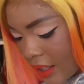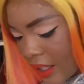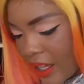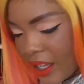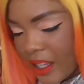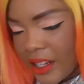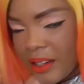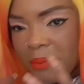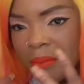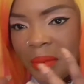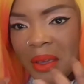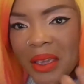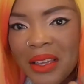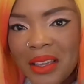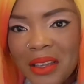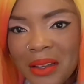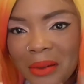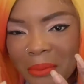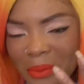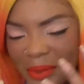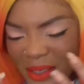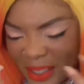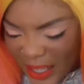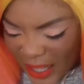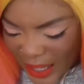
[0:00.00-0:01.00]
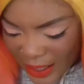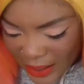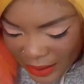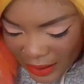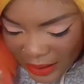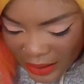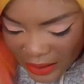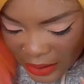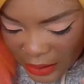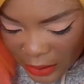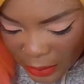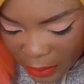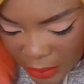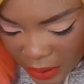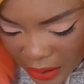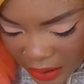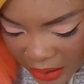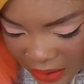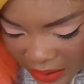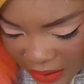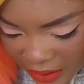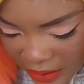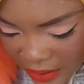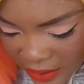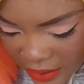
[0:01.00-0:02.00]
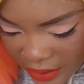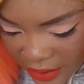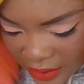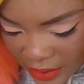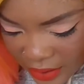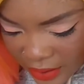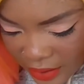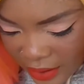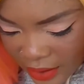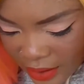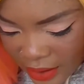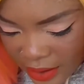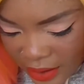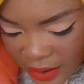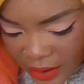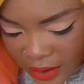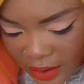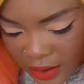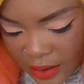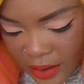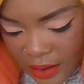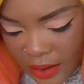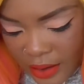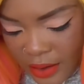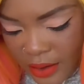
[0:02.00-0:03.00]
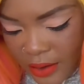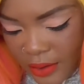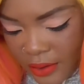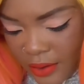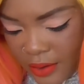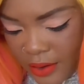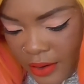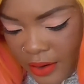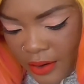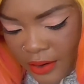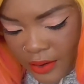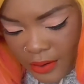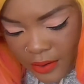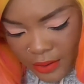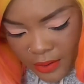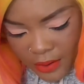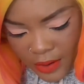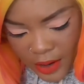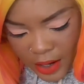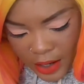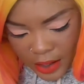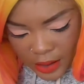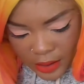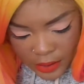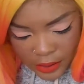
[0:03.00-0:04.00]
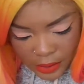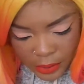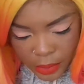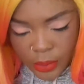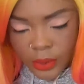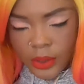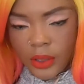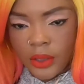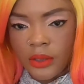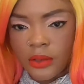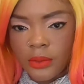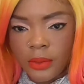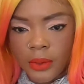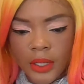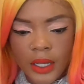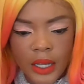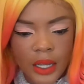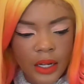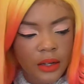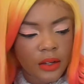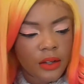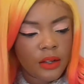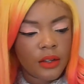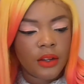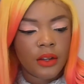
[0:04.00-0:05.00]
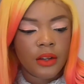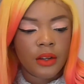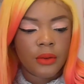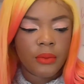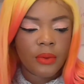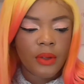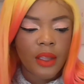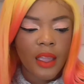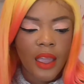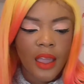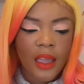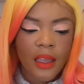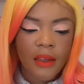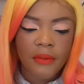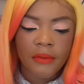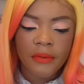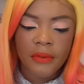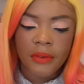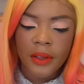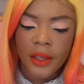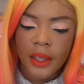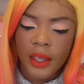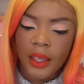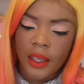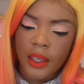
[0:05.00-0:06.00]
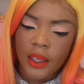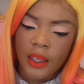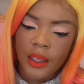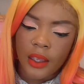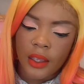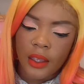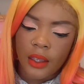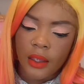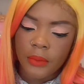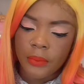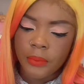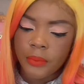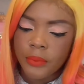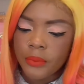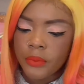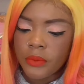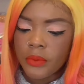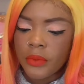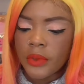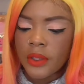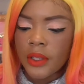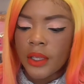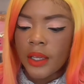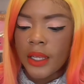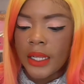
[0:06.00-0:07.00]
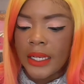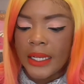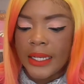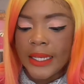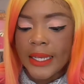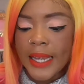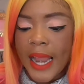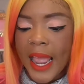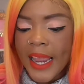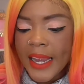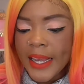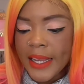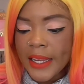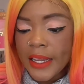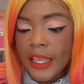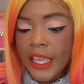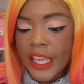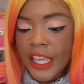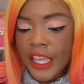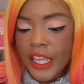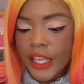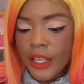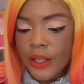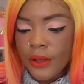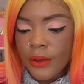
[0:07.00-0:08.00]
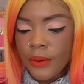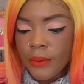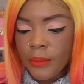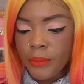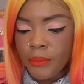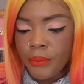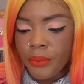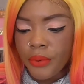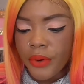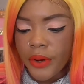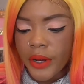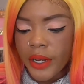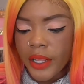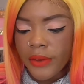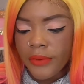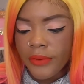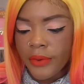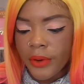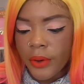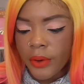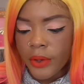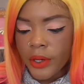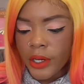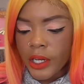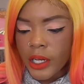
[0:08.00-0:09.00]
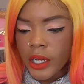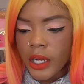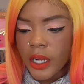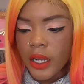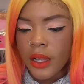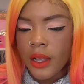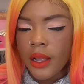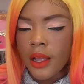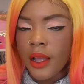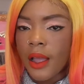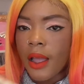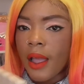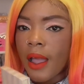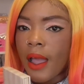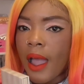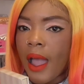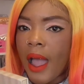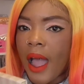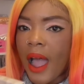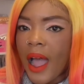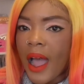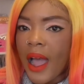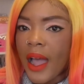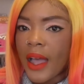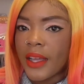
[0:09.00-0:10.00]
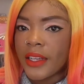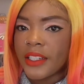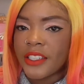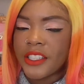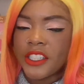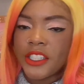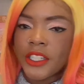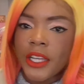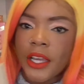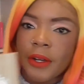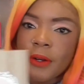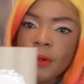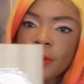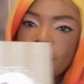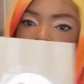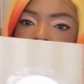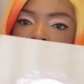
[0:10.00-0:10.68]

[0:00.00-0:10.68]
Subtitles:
that makeup, that smell. All right, what else we got in here? We have a Nightingale Pretty Vulgar eyeshadow